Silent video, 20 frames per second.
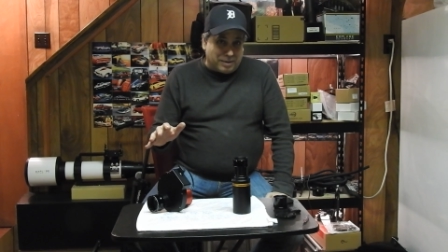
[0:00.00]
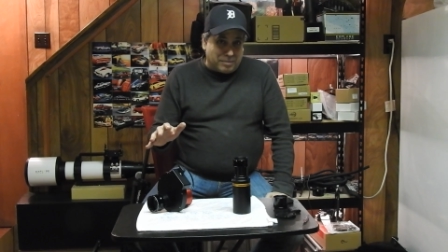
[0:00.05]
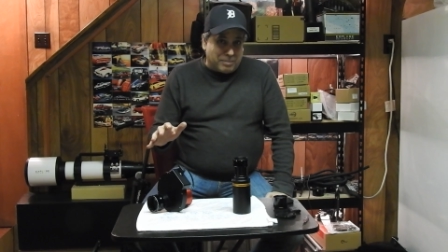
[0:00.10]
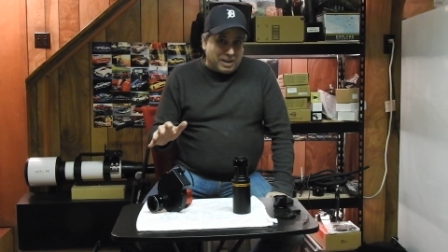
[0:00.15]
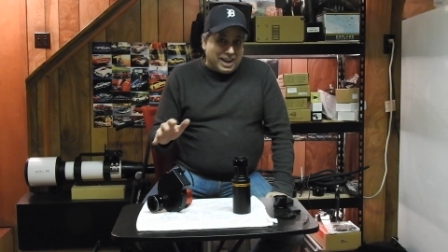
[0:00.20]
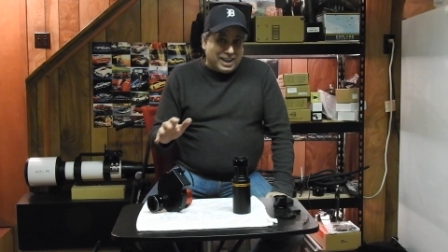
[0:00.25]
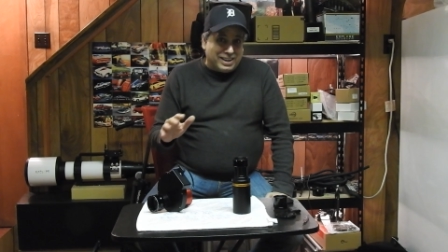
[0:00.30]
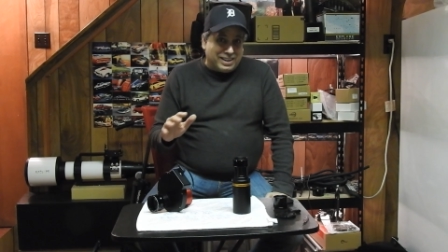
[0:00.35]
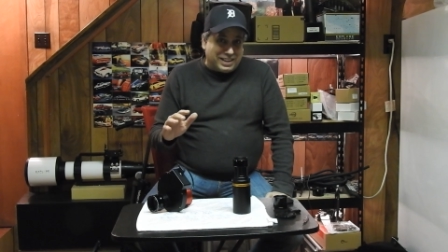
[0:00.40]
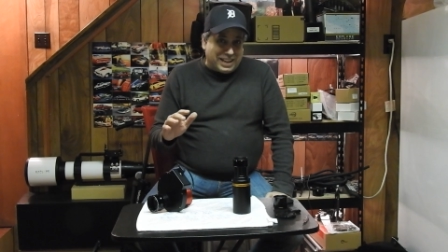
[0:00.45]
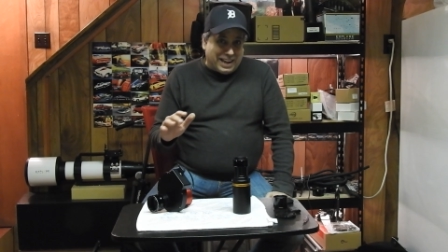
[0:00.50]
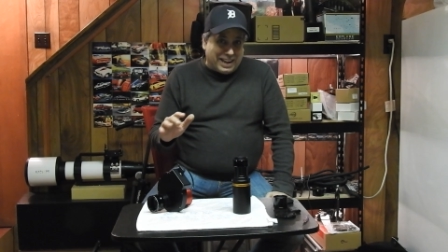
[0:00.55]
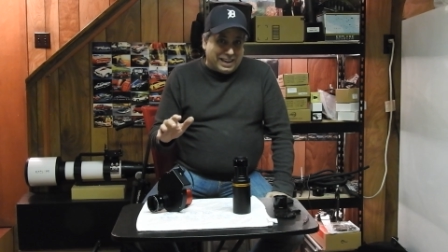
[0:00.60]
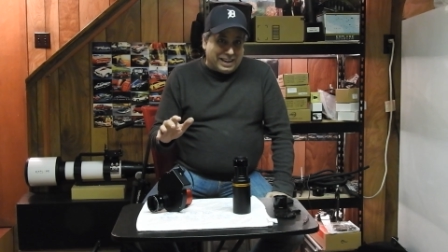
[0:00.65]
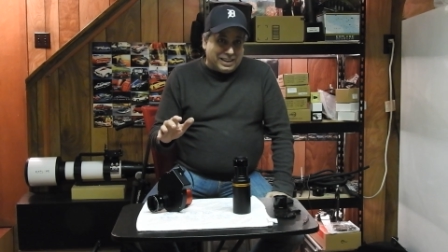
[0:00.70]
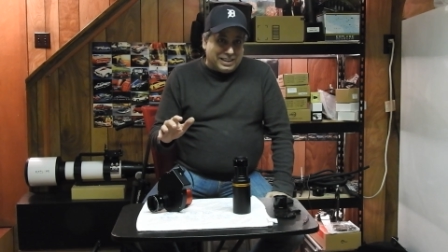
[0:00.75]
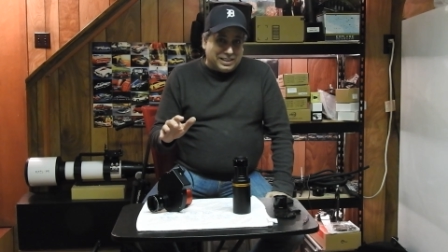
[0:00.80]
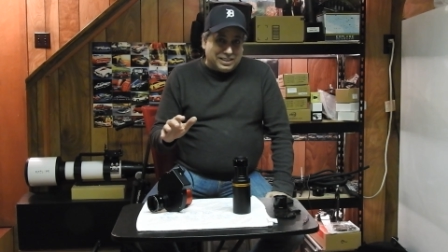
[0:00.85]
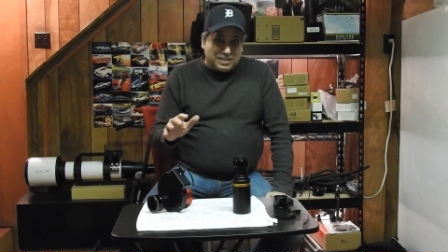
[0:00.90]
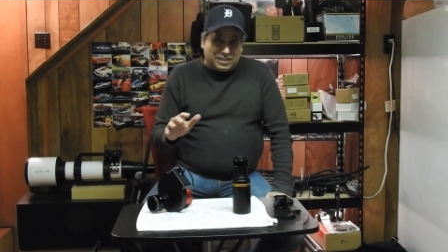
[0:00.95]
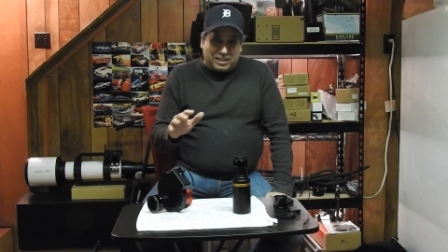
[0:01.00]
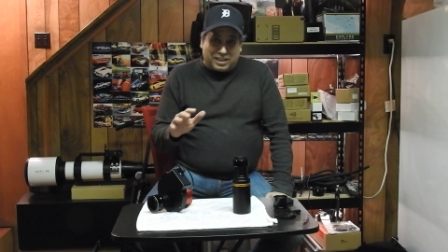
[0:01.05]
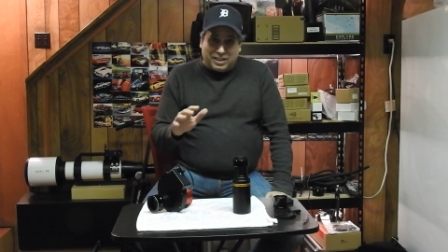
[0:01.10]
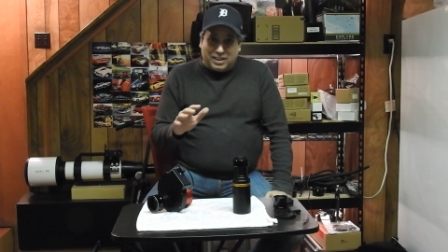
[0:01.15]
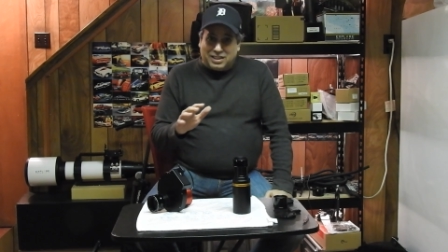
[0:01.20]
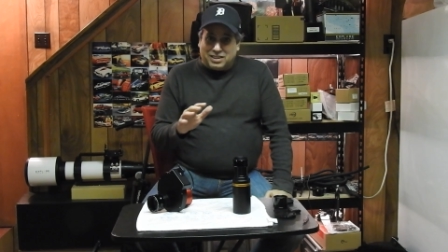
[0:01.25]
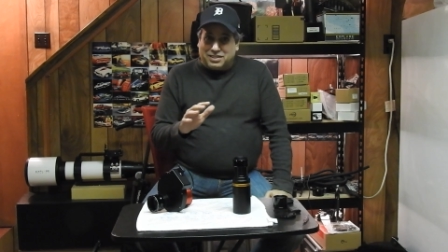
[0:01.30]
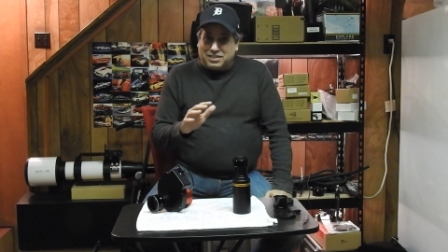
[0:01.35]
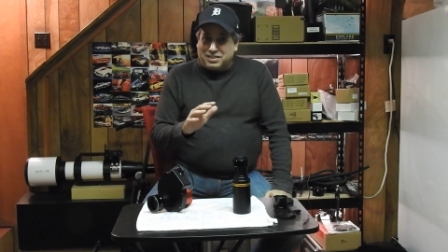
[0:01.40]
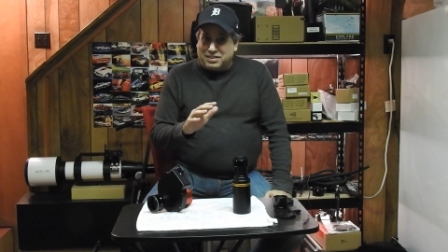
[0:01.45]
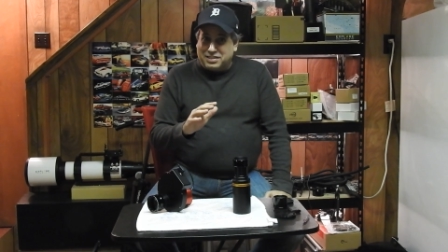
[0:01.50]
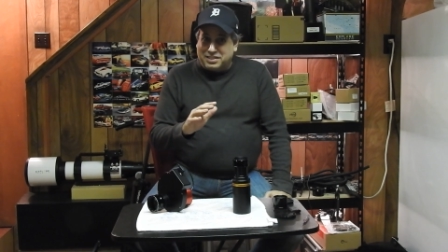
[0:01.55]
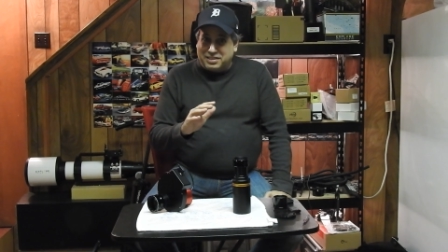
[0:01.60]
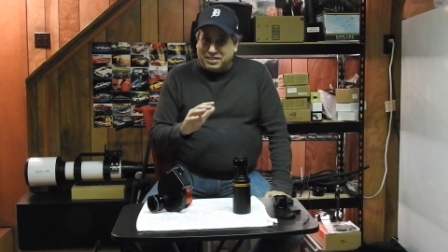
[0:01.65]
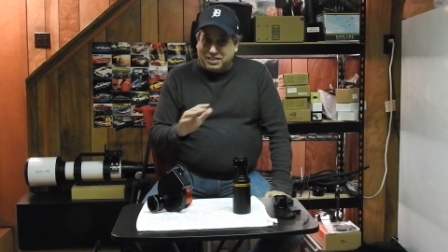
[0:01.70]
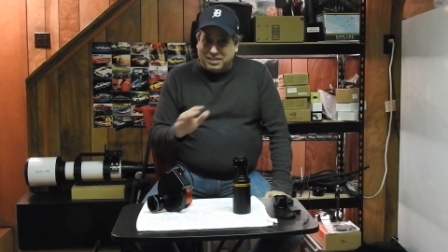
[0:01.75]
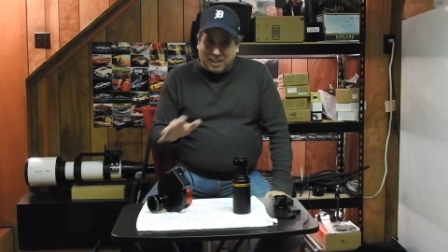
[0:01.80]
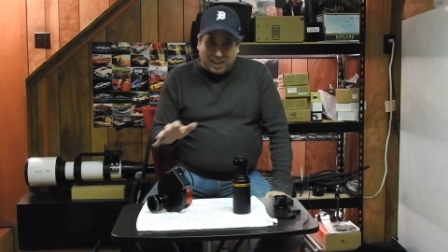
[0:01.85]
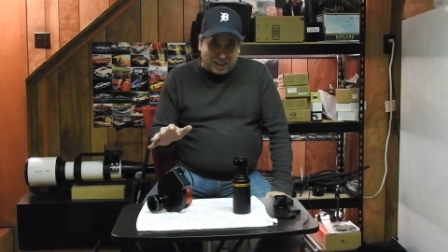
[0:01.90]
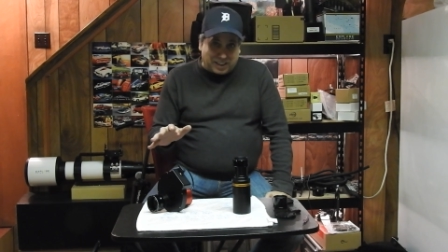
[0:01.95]
My data is going to
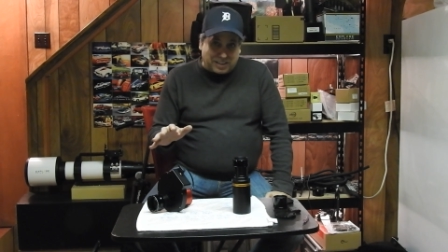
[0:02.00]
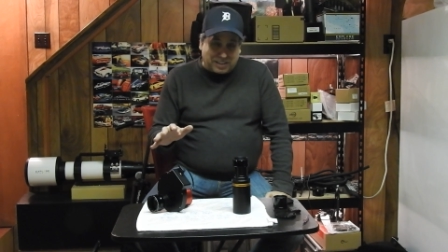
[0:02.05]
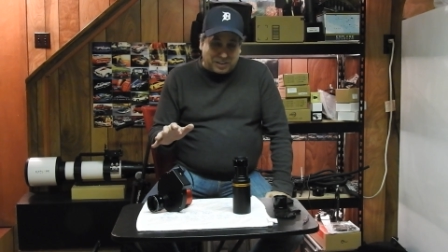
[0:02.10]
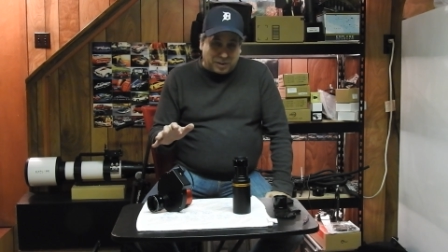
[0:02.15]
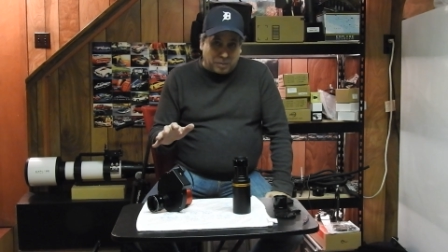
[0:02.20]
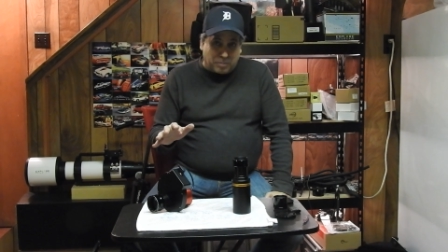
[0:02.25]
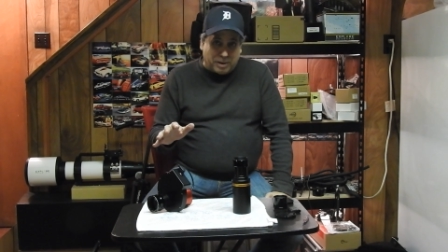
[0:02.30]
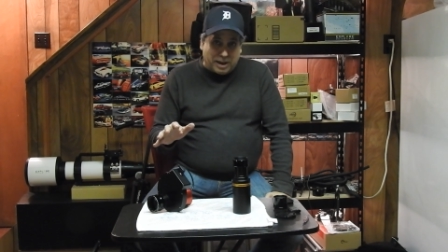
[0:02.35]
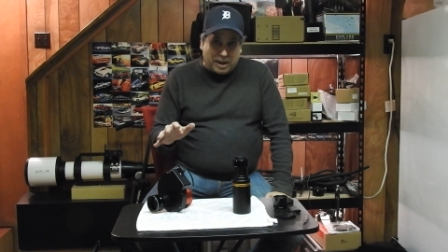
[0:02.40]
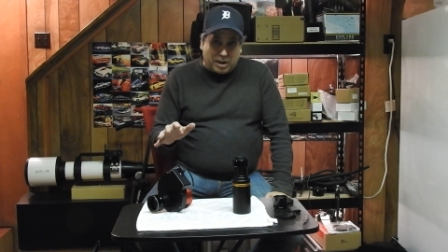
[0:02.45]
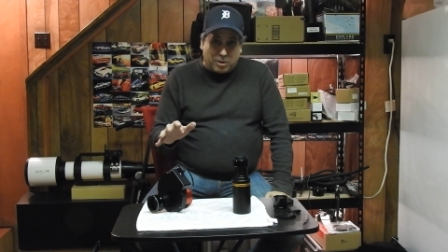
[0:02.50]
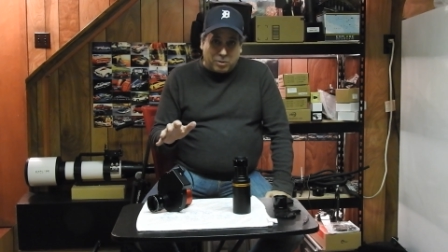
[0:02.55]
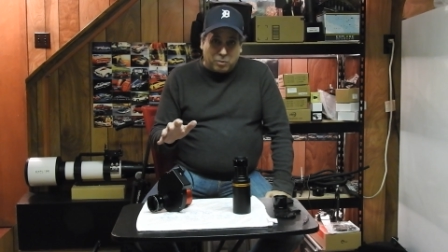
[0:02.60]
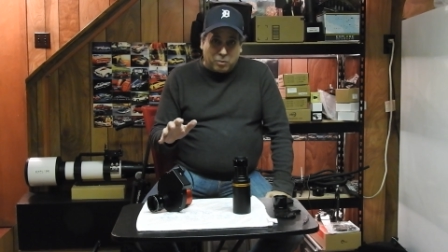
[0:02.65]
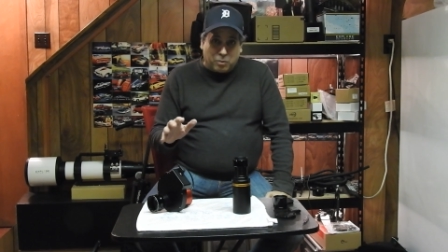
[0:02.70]
suck no matter